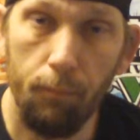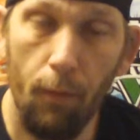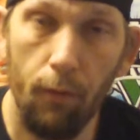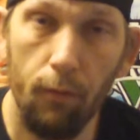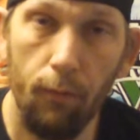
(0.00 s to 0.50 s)

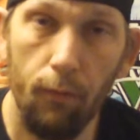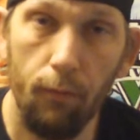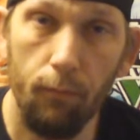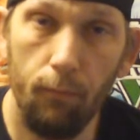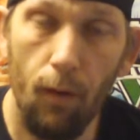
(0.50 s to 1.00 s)
part of
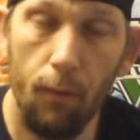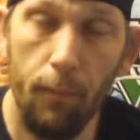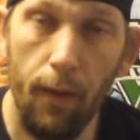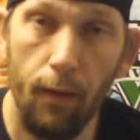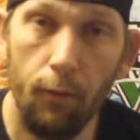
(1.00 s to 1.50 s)
the Rock
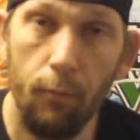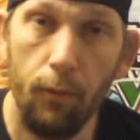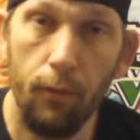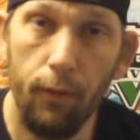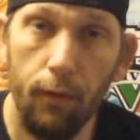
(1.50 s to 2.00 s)
Band
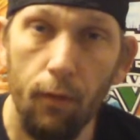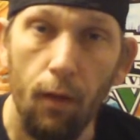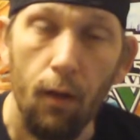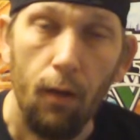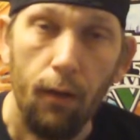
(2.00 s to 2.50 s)
community
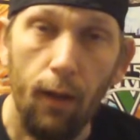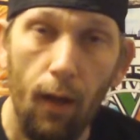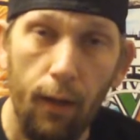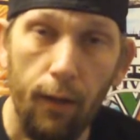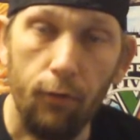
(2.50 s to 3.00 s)

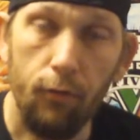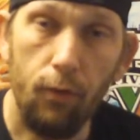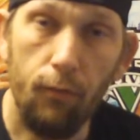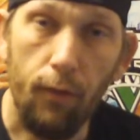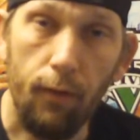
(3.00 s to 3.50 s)
got a
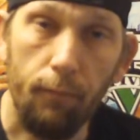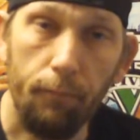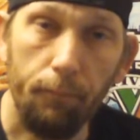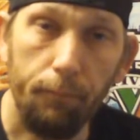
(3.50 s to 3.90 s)
survey